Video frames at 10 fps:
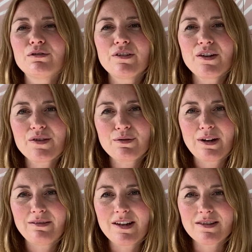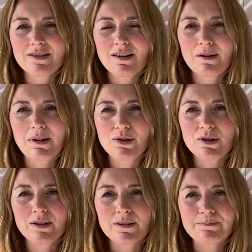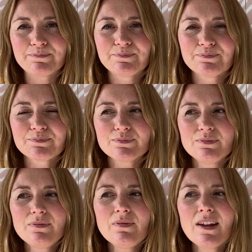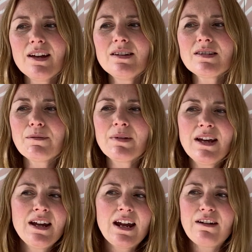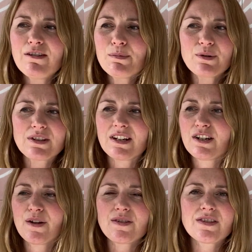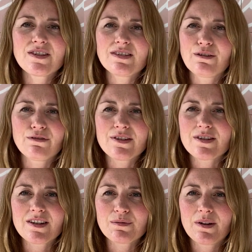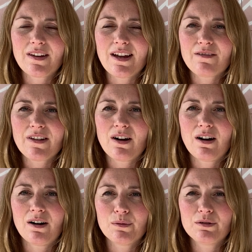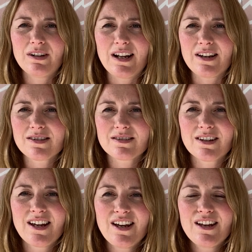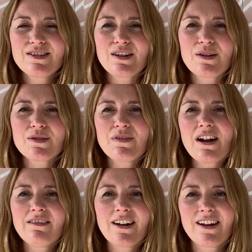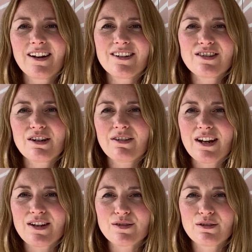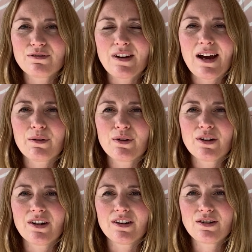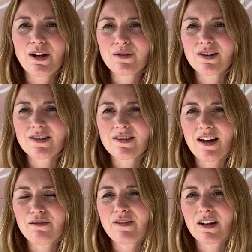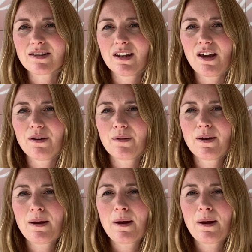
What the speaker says: wall for those three reasons that I mentioned. And everybody notices differences when they have their heart wall released. So there's varying degrees of how you're going to notice that affecting you.